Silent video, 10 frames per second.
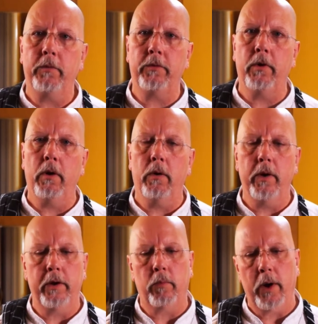
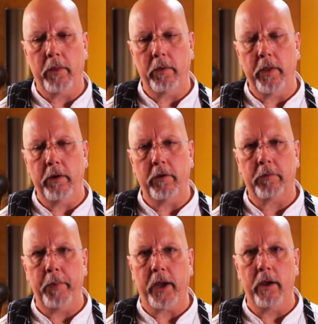So rather than
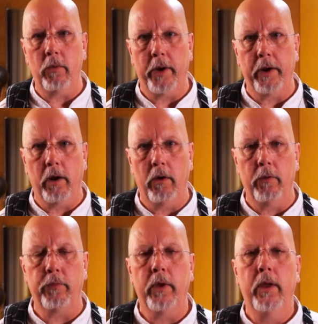just making one
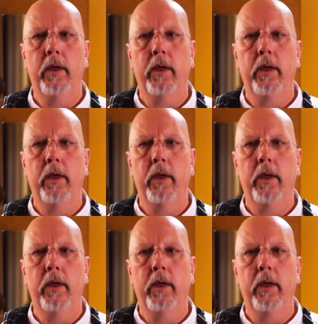loaf,